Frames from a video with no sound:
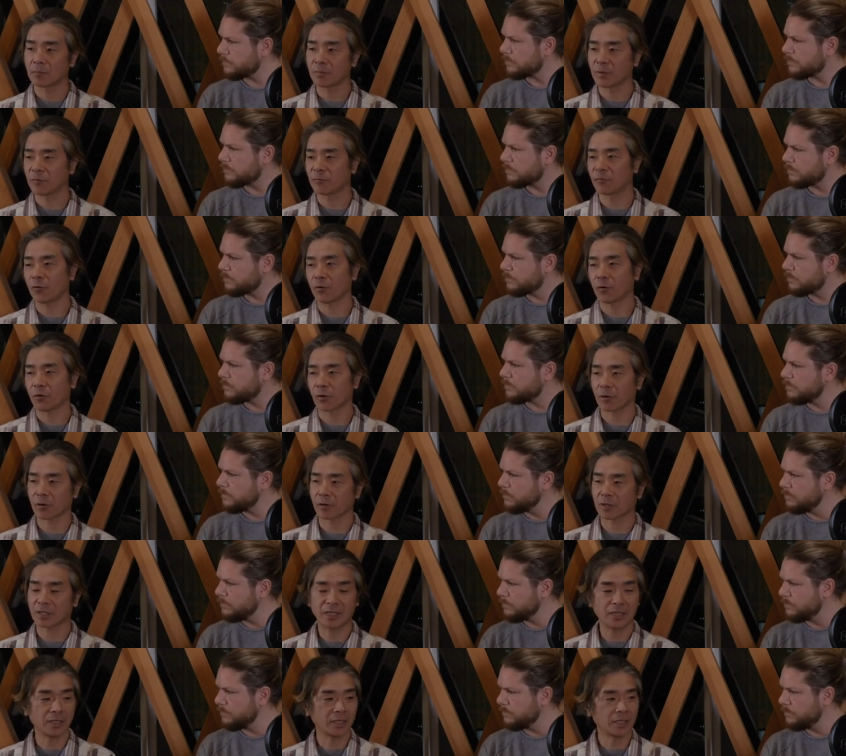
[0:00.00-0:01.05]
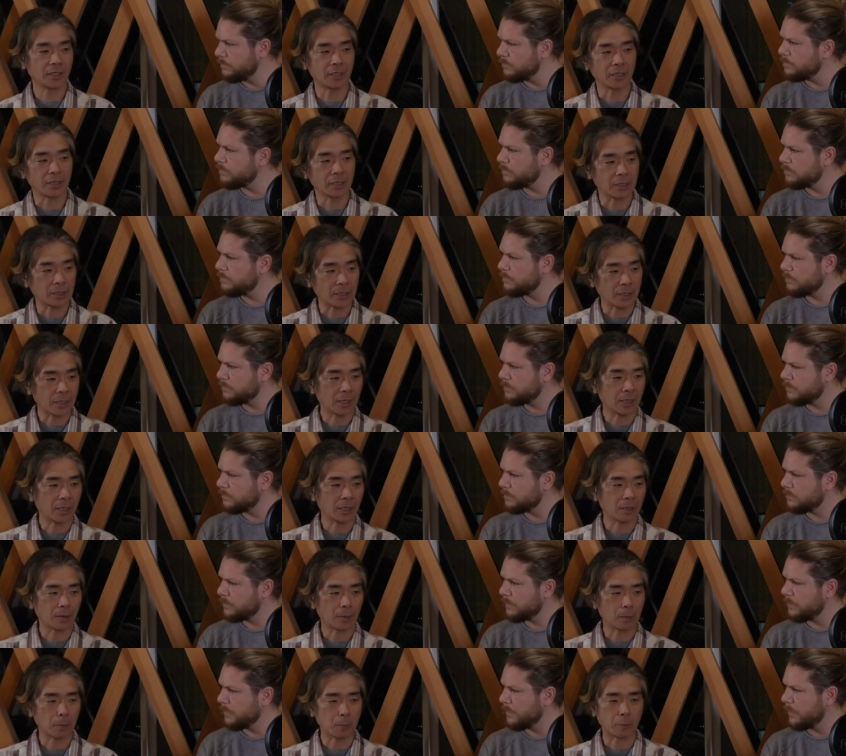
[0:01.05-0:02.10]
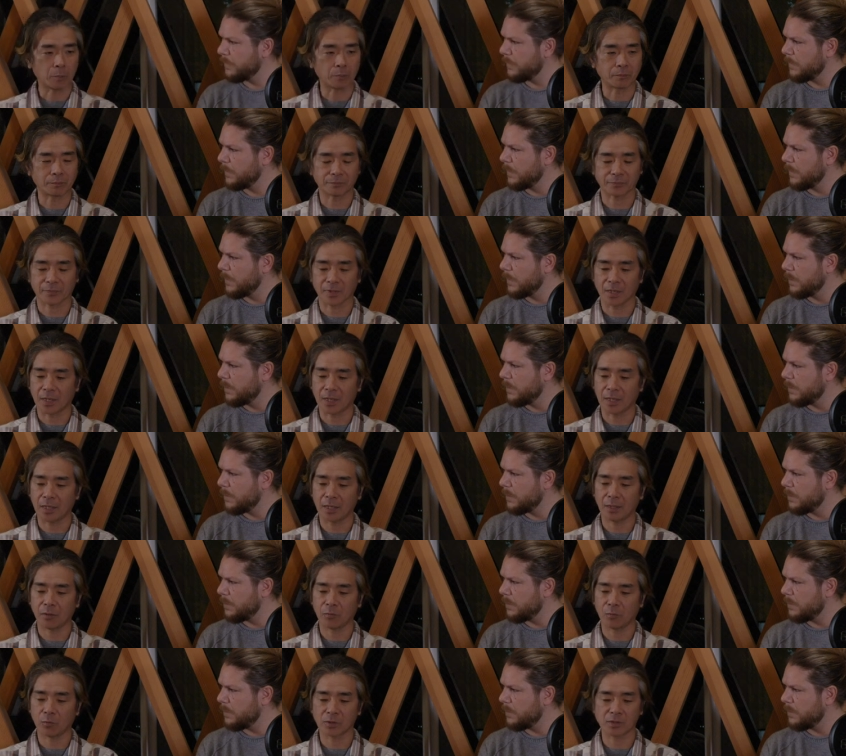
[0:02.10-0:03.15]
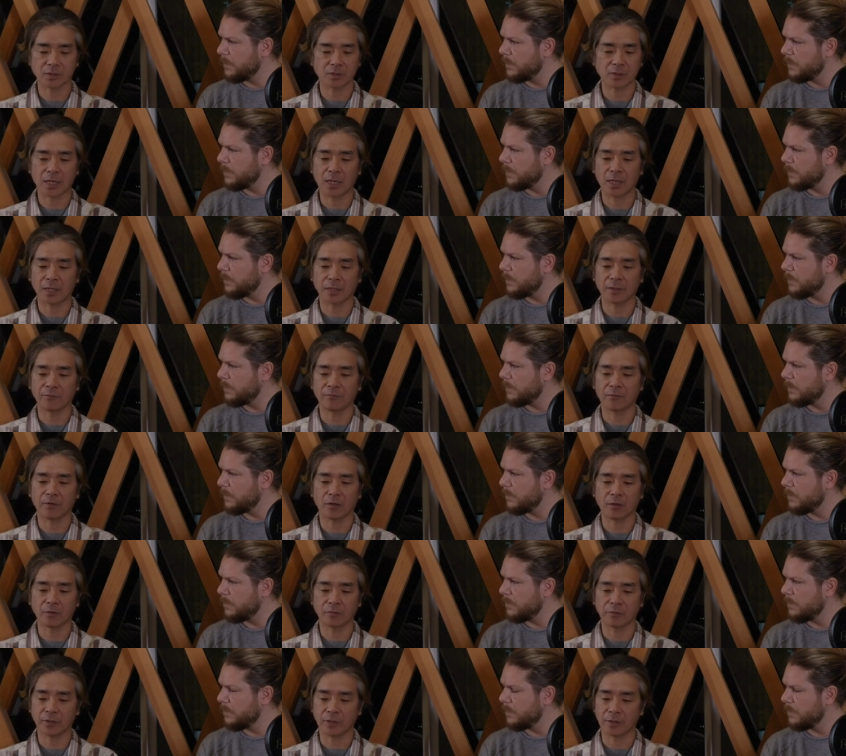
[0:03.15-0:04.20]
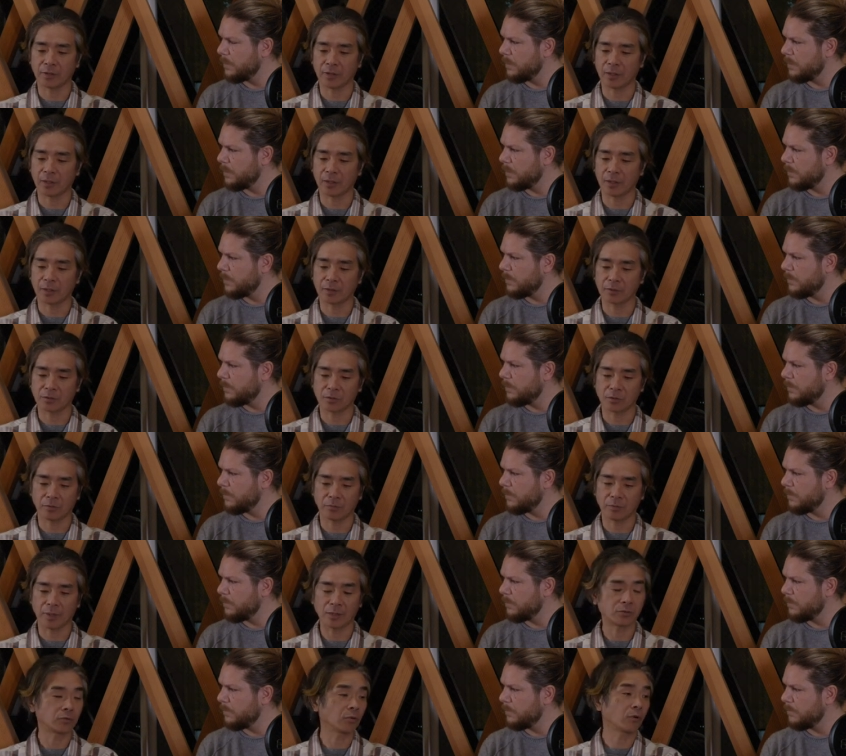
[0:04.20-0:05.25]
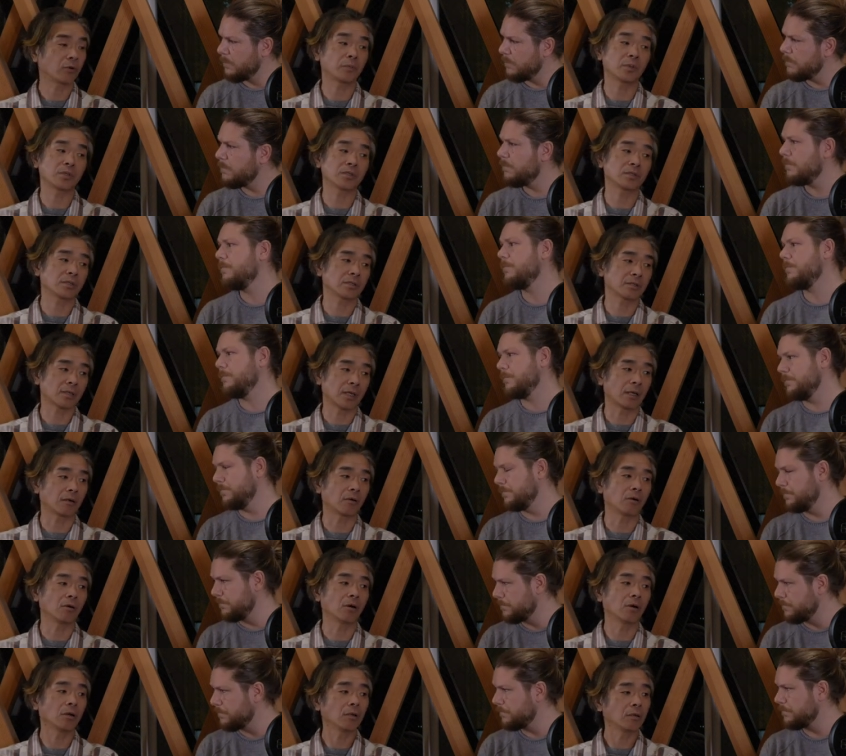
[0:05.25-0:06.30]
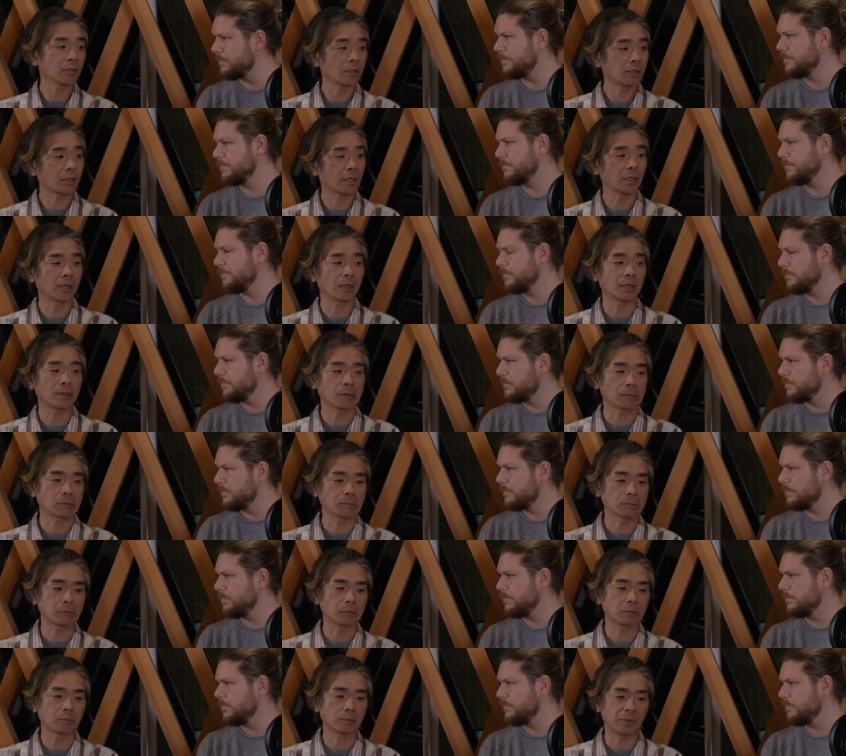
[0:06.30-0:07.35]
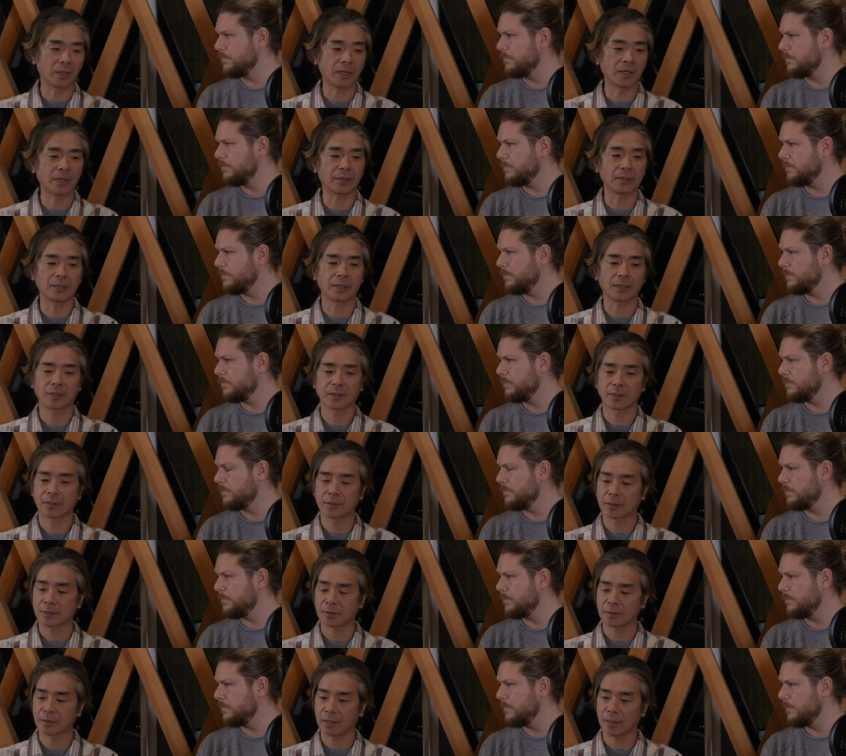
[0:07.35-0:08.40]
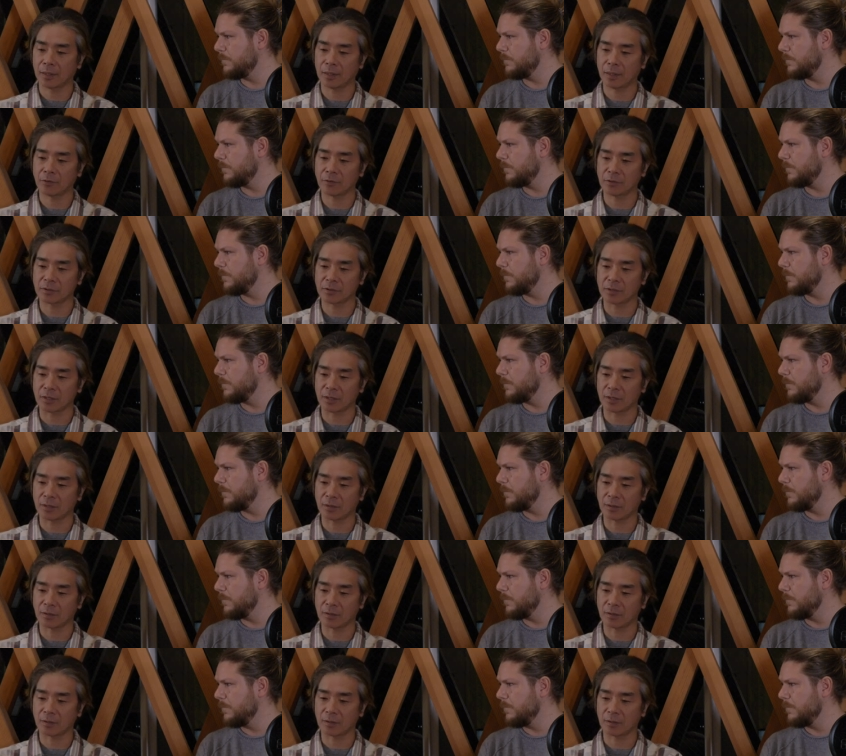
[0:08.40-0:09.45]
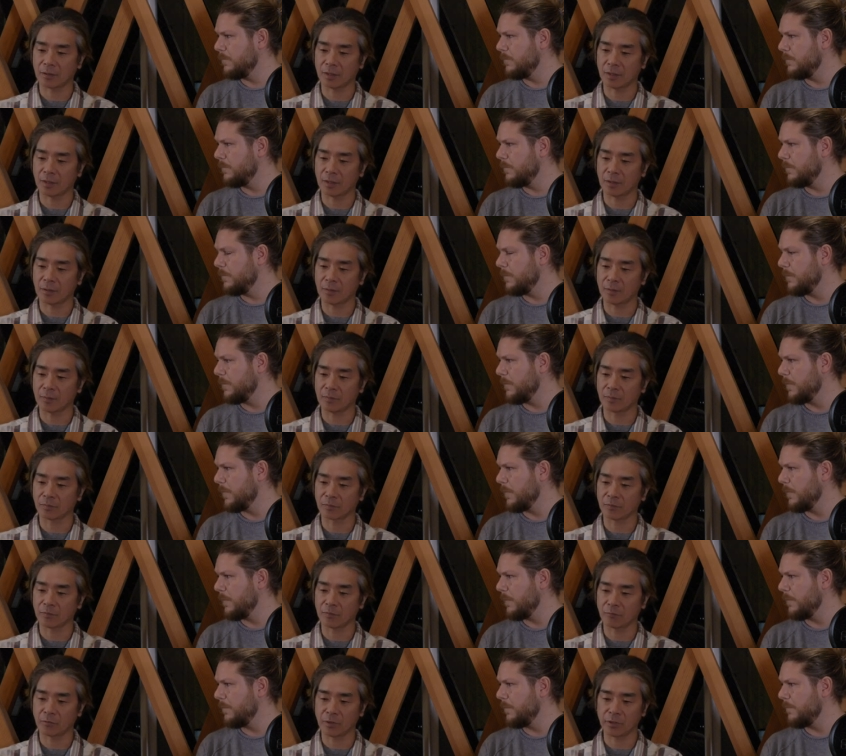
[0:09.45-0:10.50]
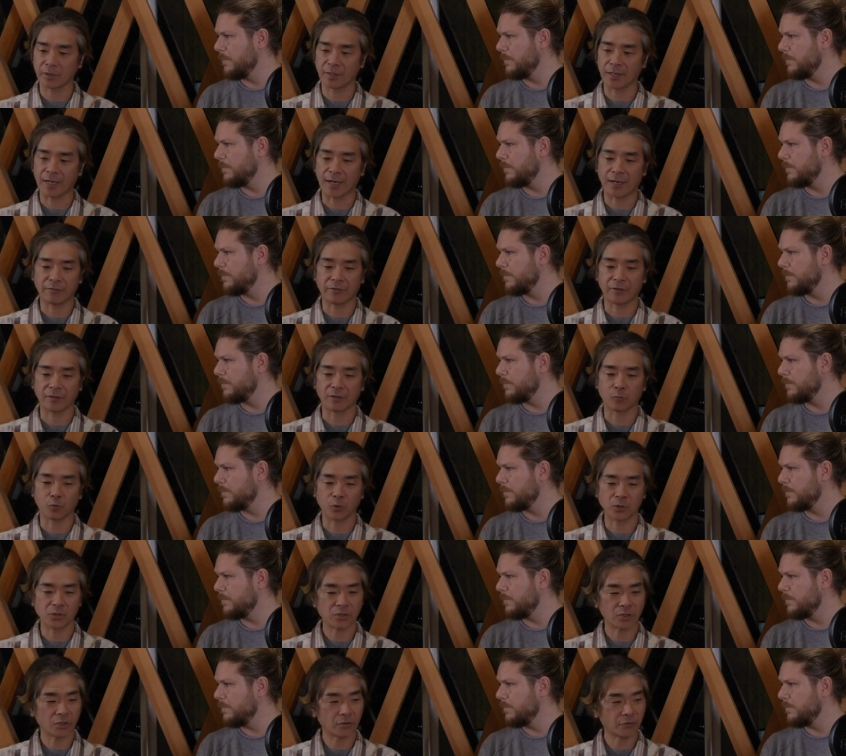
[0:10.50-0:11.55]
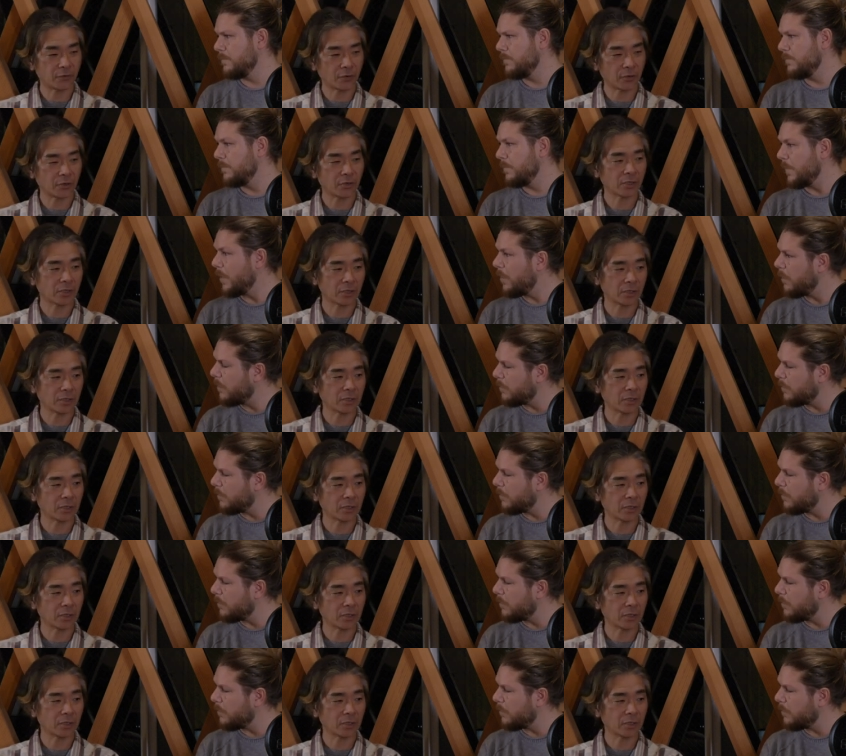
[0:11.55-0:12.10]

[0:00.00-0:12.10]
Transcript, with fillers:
Speaker 1: Before Keen, I was not involved in sort of outdoor business at all, but I was a really avid windsurfer